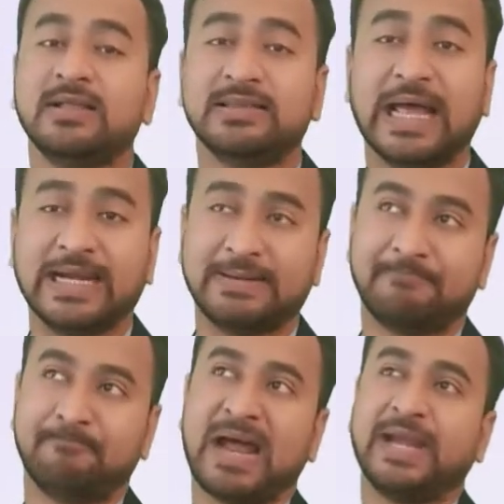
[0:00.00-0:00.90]
that
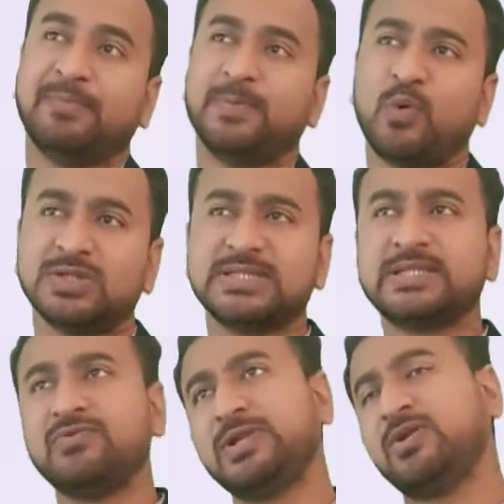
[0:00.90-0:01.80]
might be
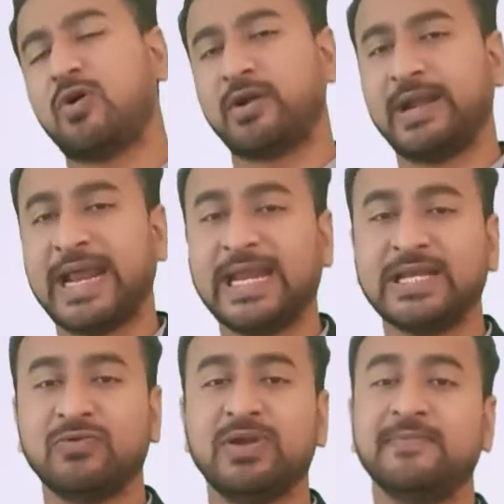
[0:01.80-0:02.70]
positively or
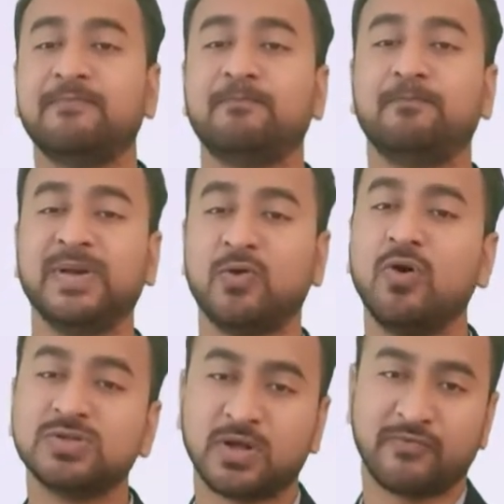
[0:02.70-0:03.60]
negatively
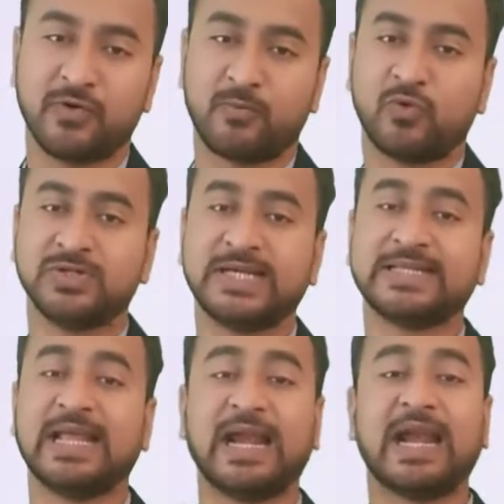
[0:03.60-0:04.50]
because of your project,
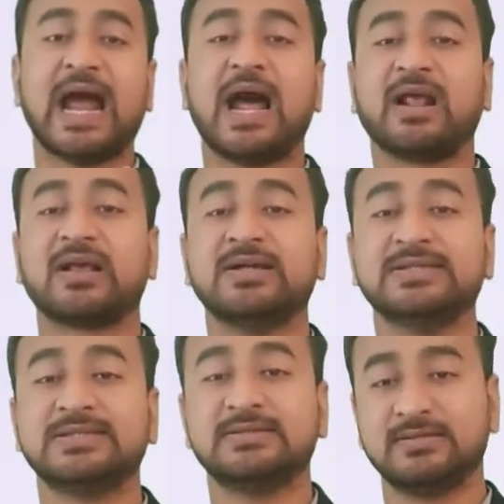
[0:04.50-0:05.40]
that
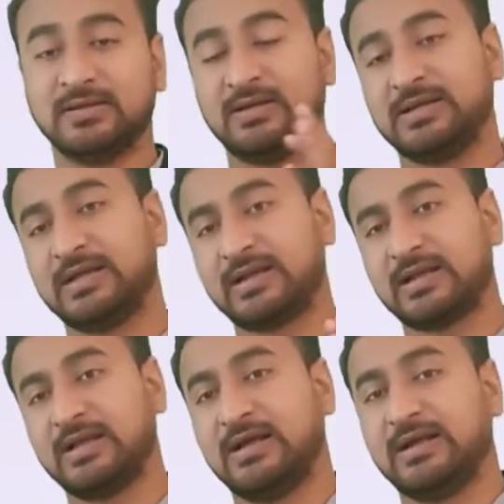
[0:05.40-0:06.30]

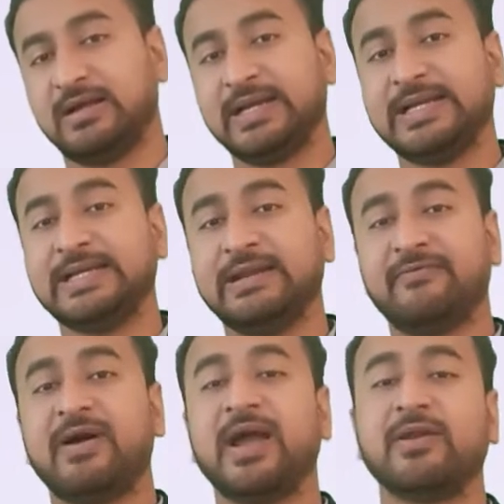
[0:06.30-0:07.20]
are in
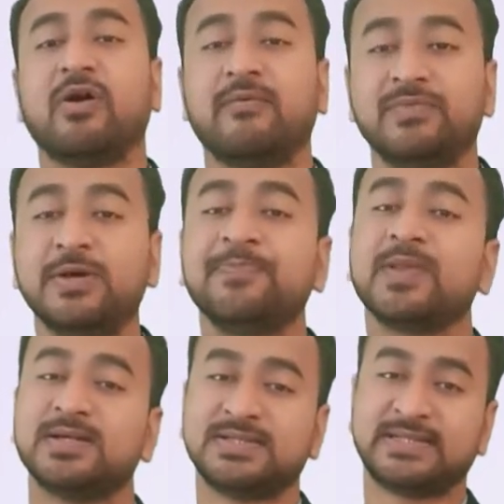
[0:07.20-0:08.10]
define of the
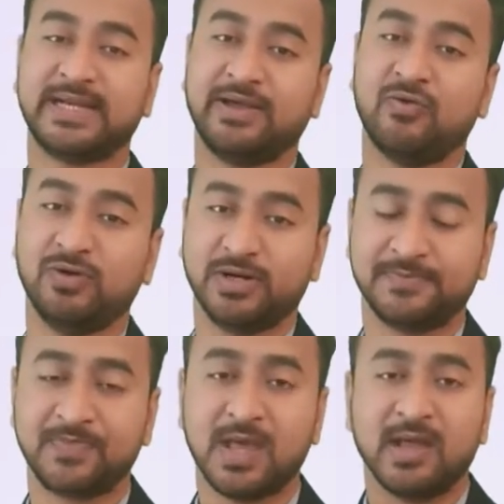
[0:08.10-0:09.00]
stakeholder.
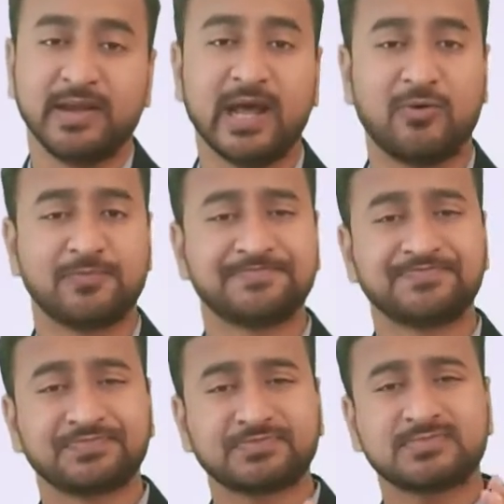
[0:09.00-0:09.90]
Now
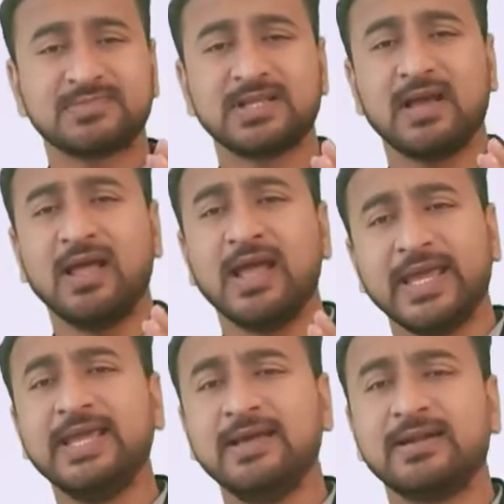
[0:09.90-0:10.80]

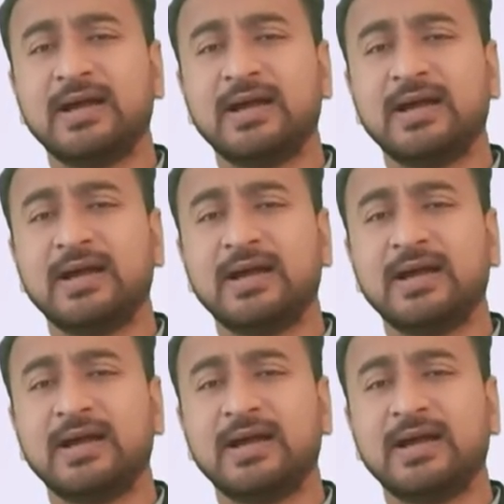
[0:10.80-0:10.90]
here